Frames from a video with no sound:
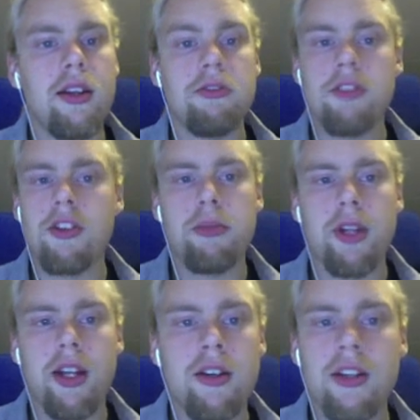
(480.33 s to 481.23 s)
just
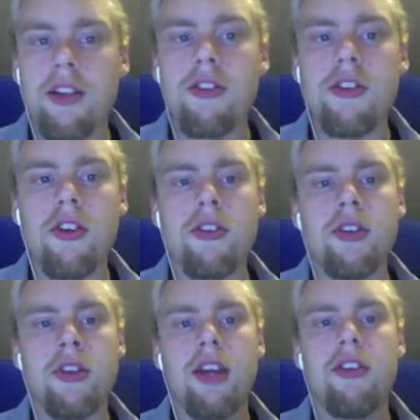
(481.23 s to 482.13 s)
player, and it's just
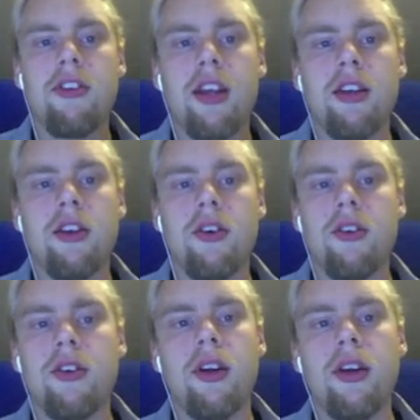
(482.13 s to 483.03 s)
an SK
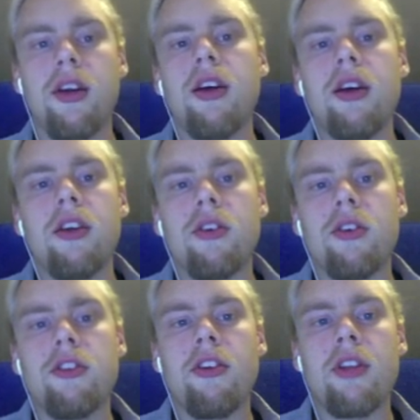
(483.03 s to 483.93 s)
node. So
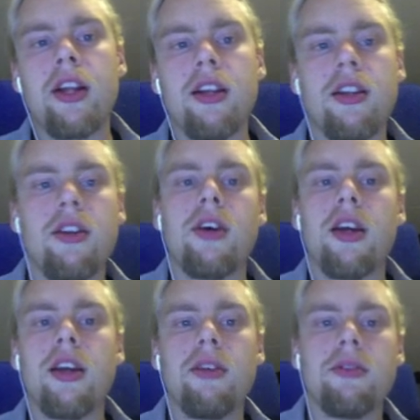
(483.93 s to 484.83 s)
just like in
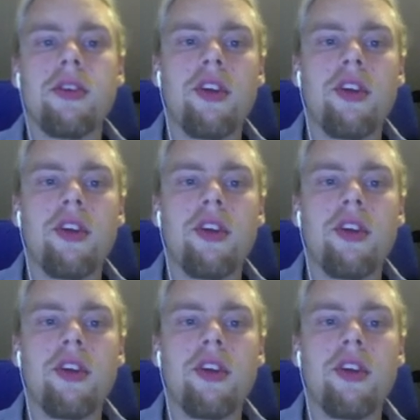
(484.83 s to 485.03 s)
UIKit, where you